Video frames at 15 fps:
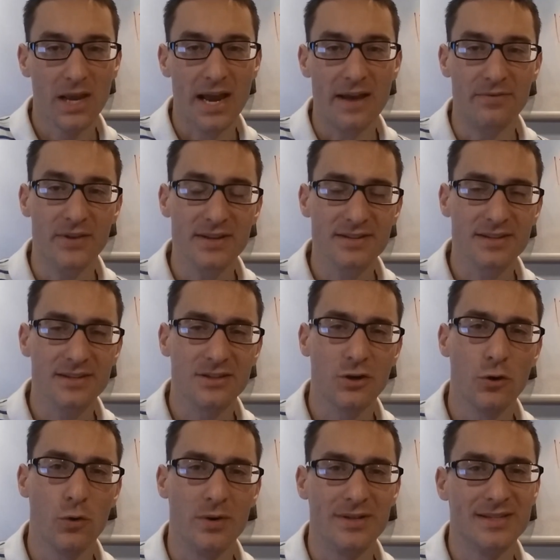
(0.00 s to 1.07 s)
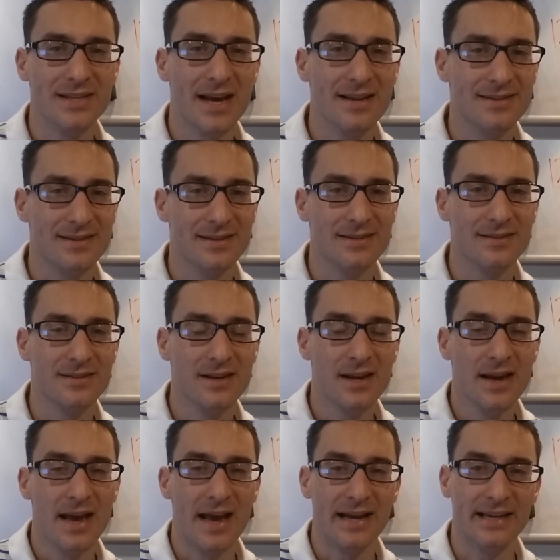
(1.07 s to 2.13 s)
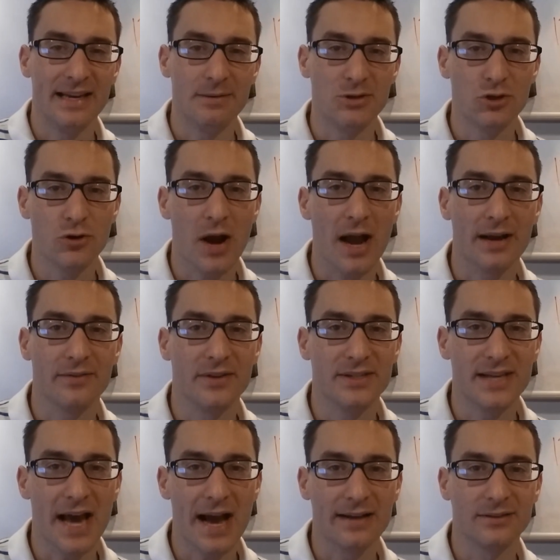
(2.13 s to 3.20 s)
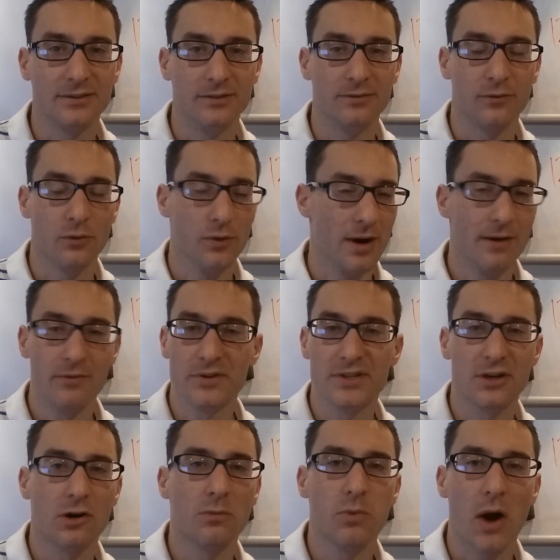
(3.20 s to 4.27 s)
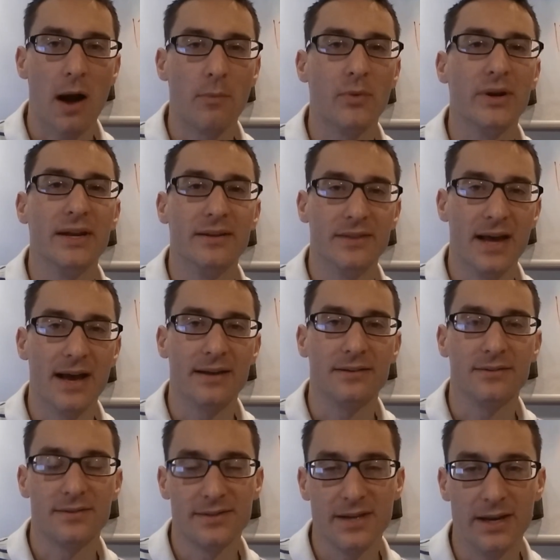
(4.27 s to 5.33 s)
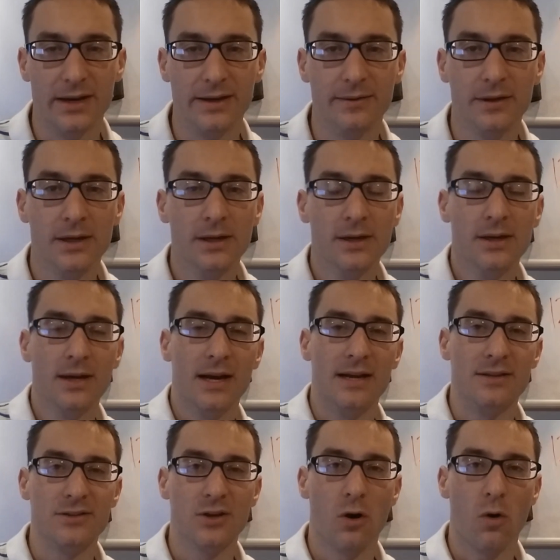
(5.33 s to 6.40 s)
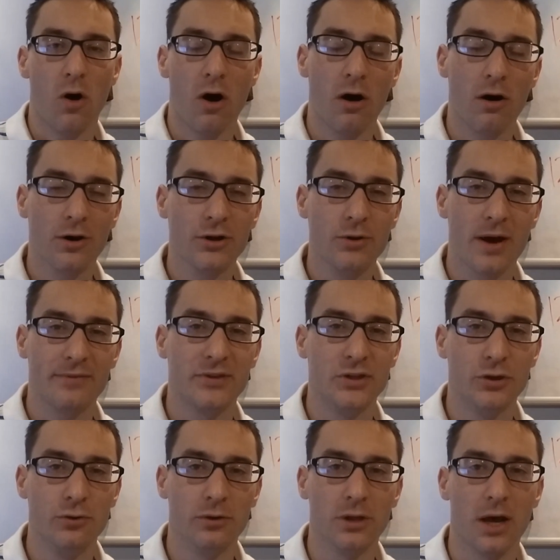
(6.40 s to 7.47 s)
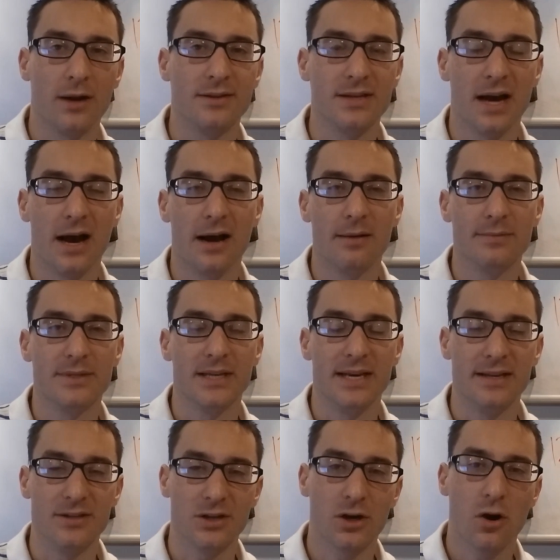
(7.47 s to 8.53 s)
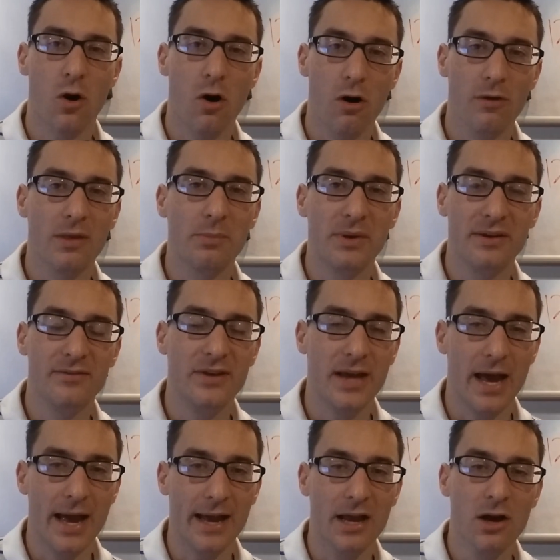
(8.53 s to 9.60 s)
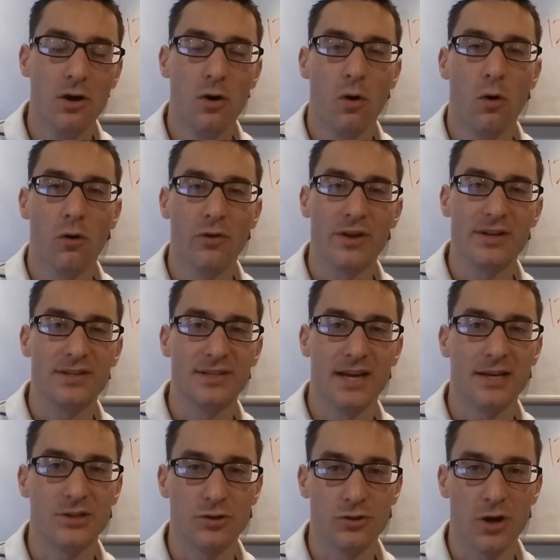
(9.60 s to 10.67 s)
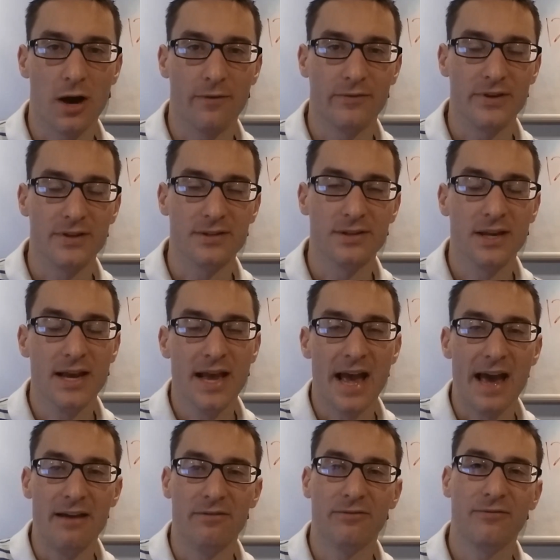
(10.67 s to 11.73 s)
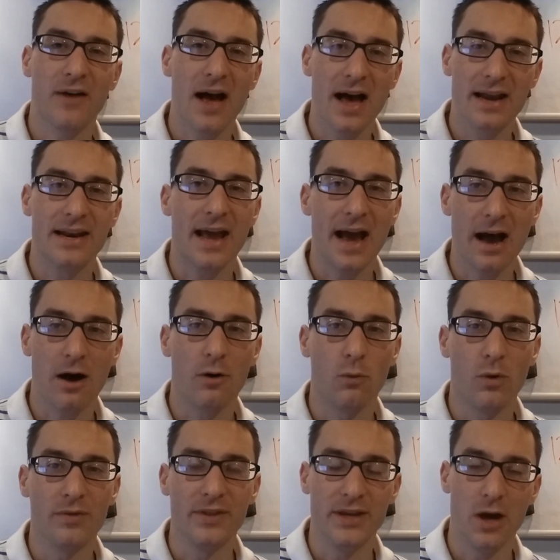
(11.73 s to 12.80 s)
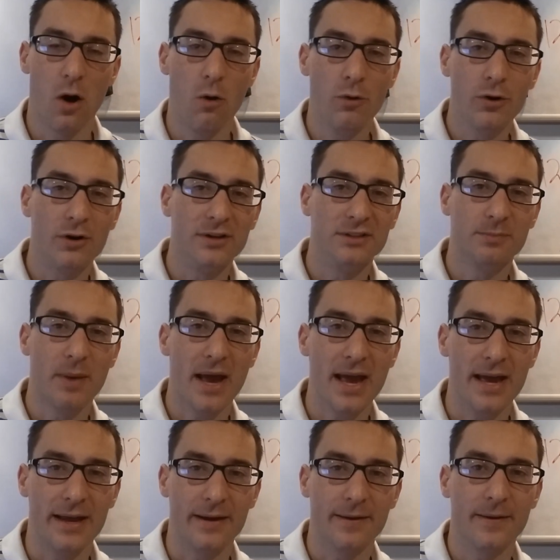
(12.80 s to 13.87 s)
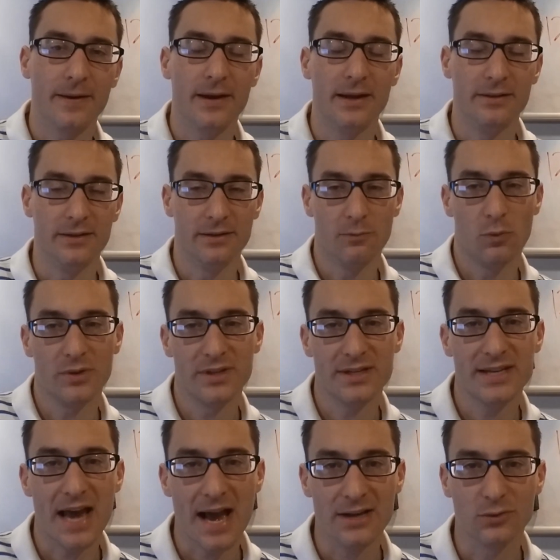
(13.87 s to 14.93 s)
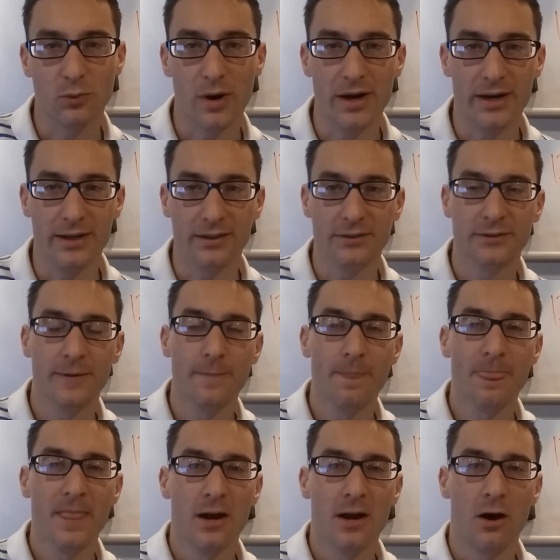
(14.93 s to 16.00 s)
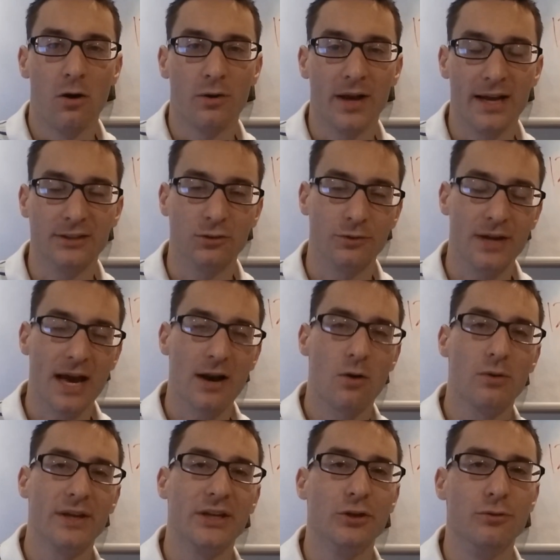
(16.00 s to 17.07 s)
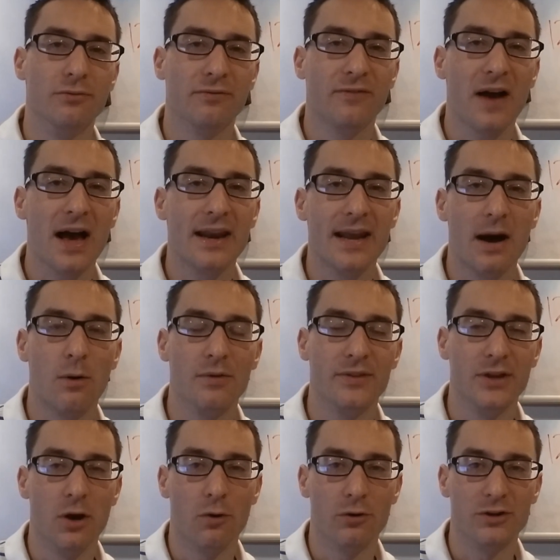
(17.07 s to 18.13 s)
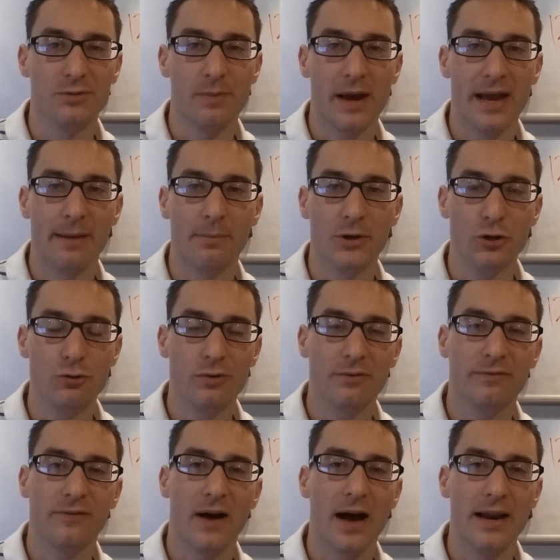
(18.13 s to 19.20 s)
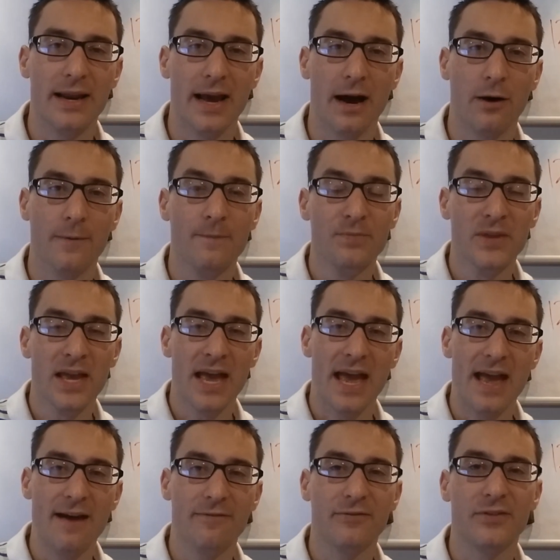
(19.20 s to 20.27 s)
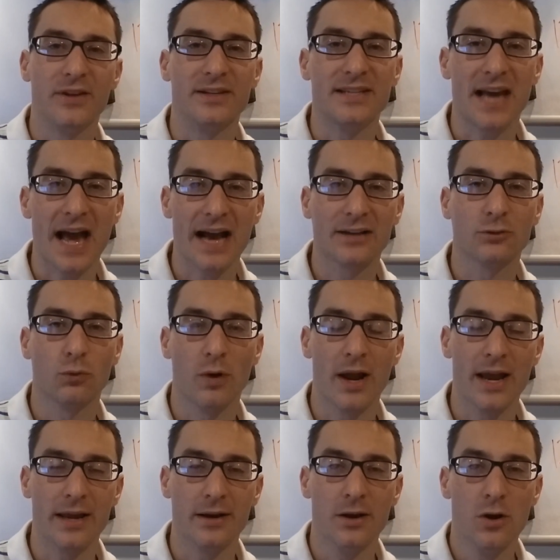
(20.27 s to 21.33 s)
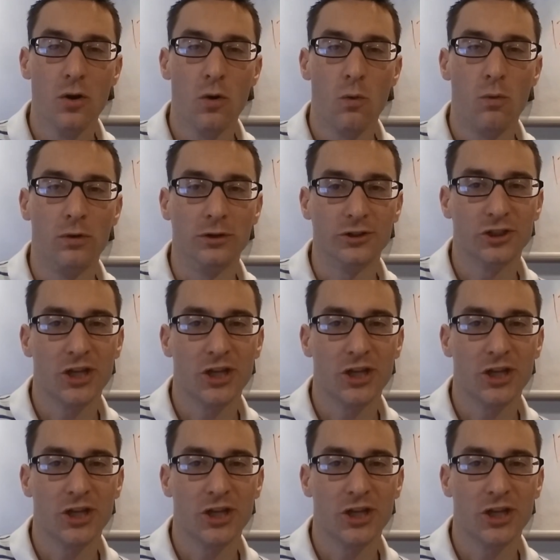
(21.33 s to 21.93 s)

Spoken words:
And this is who assesses and keeps track of the taxes for every single property in that city. And so all you have to do a lot of times is call the PVA or the assessor's office and find out what the owner is paying and what the tax rate is. Okay, so not only can you find out what the owner is paying, but you can find out if the tax rate will